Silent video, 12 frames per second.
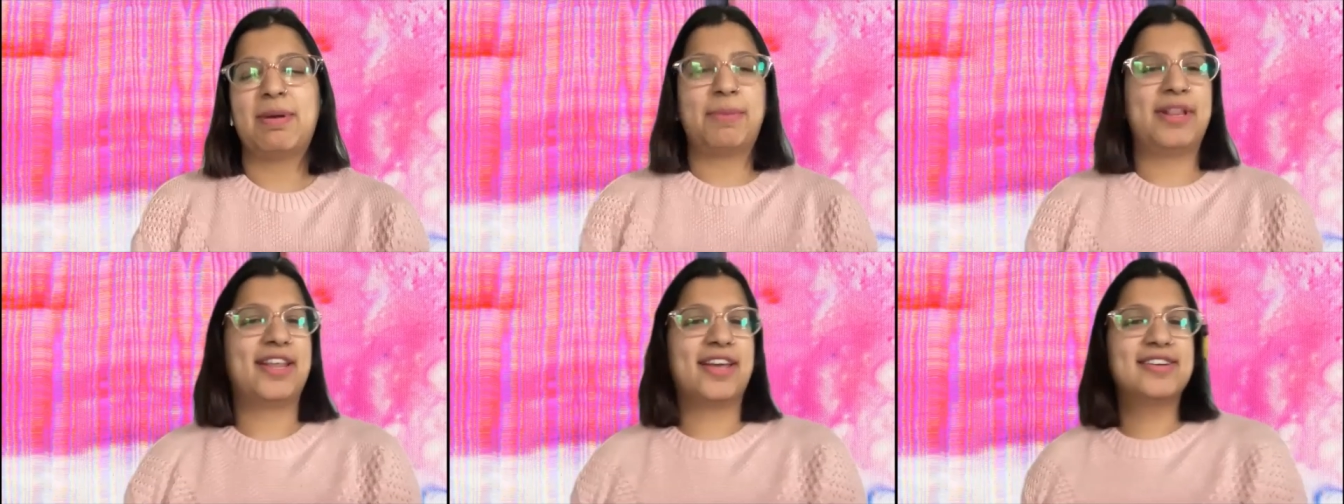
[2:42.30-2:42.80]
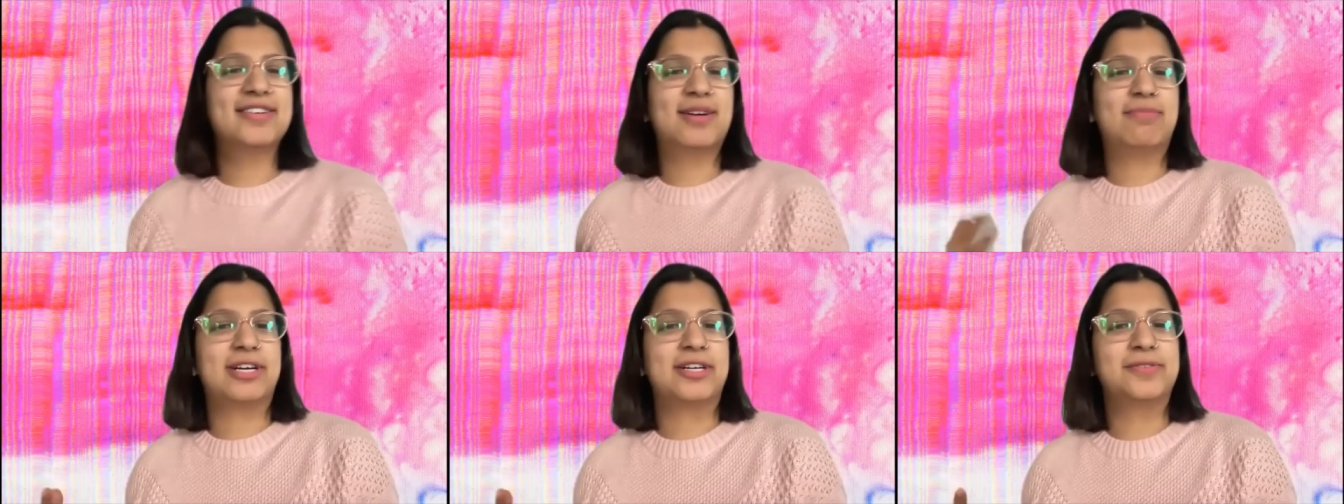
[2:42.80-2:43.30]
made me think
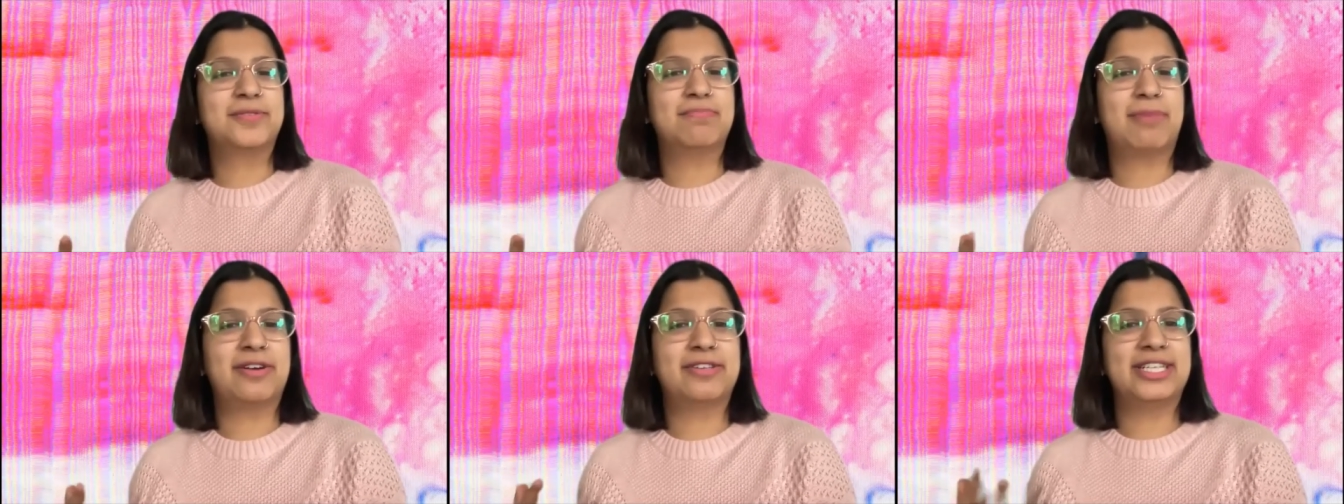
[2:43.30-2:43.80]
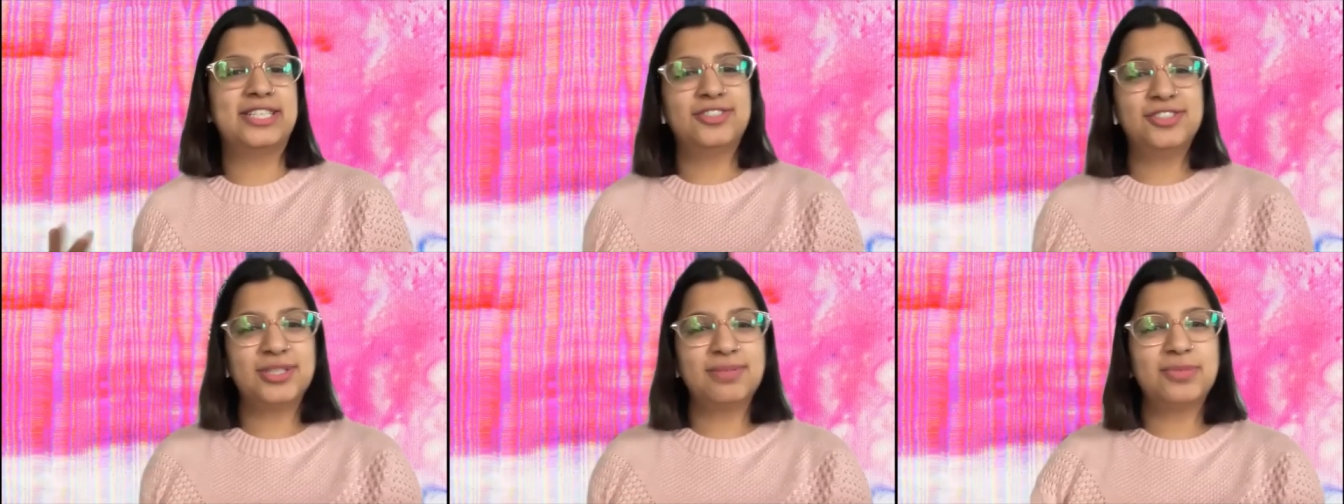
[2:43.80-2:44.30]
about my
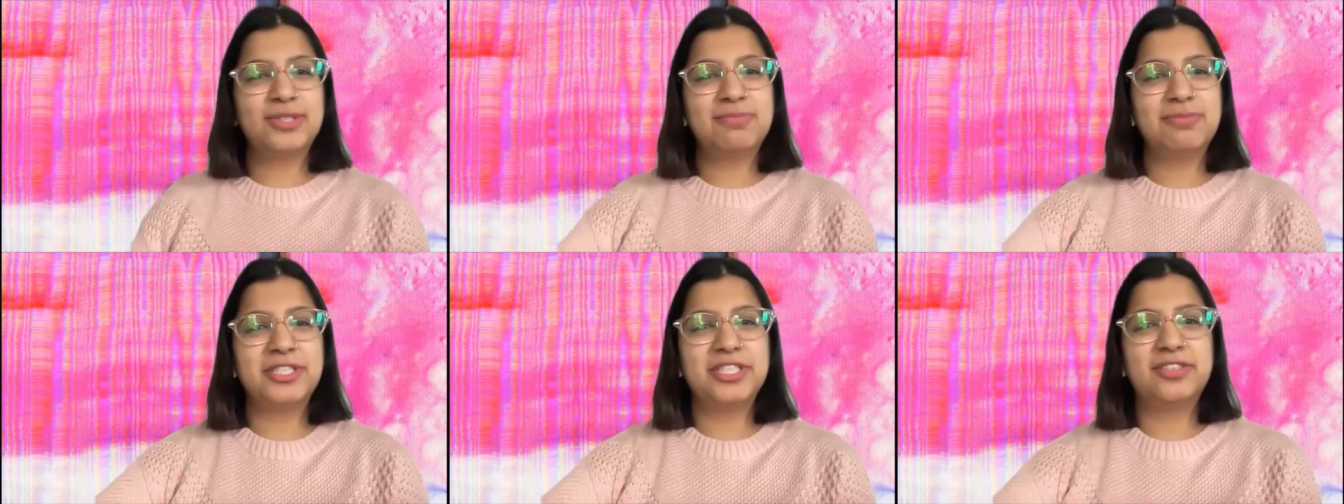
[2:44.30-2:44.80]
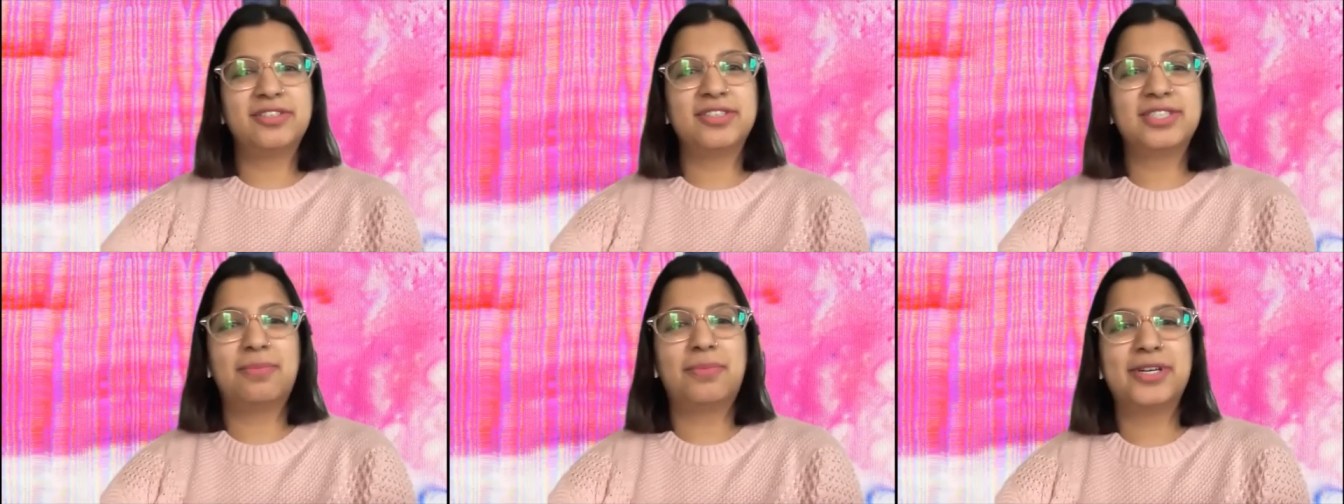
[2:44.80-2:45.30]
relationship with the
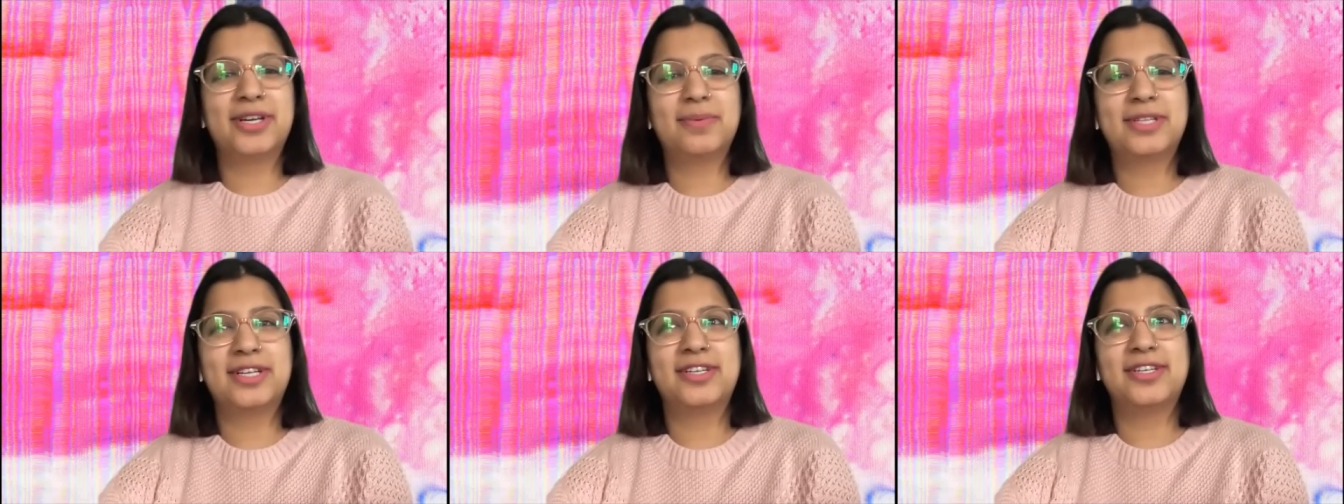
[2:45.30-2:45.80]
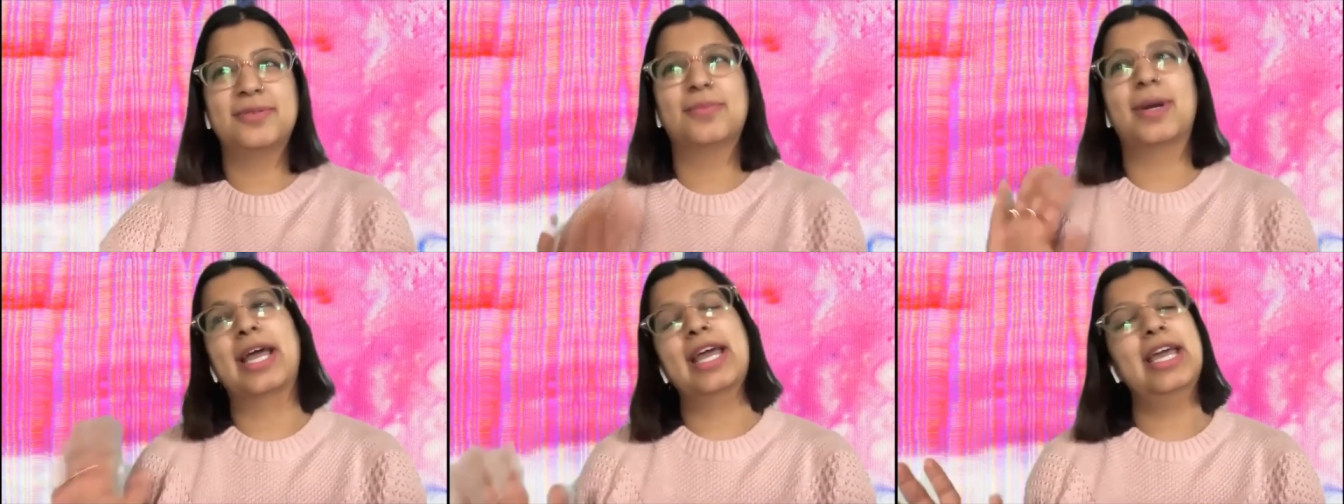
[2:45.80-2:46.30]
materials I'm working with in a new
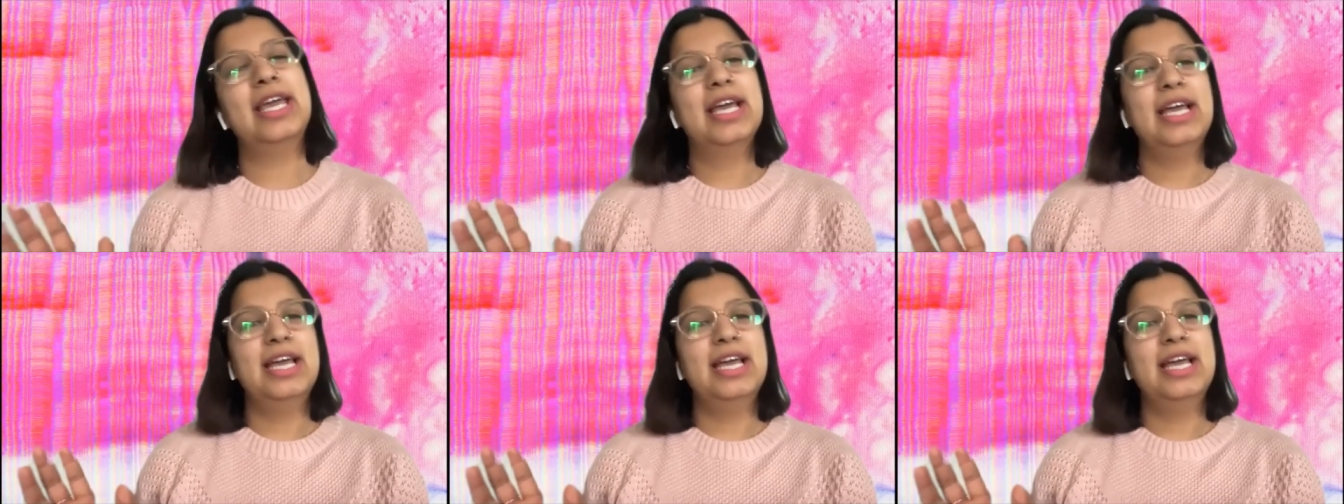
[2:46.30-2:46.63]
way.